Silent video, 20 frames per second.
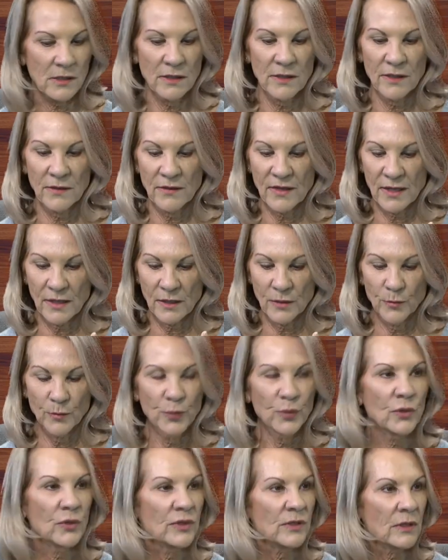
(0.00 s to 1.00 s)
that they can
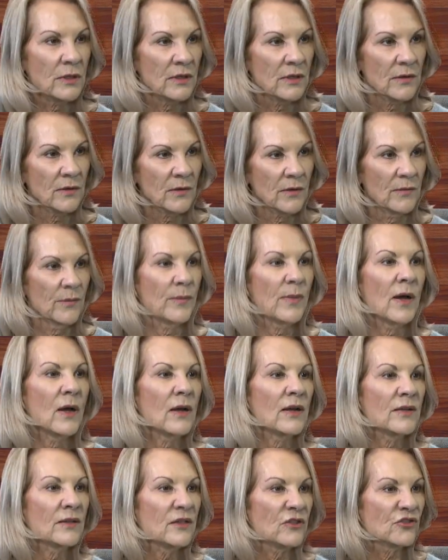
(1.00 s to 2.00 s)
put
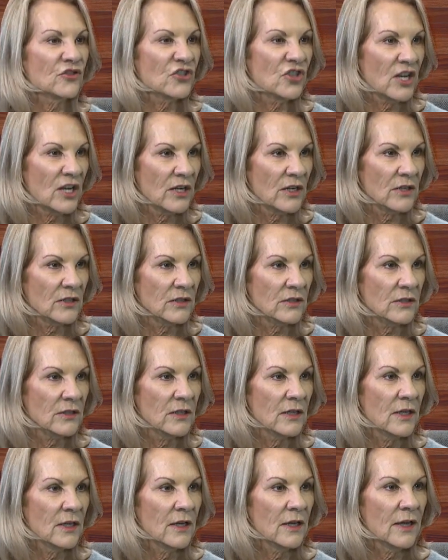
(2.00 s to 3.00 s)
behind their chair
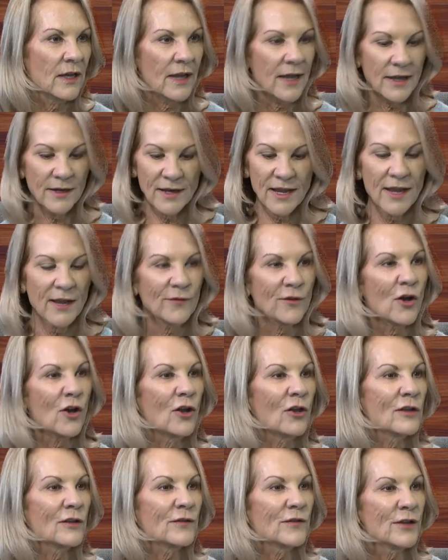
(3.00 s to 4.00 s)
and have
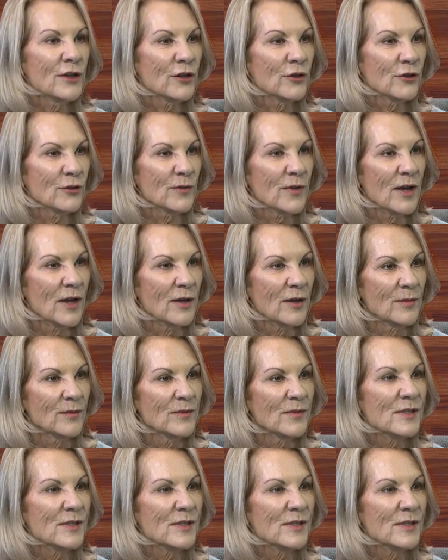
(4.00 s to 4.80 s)
all of their um, oh.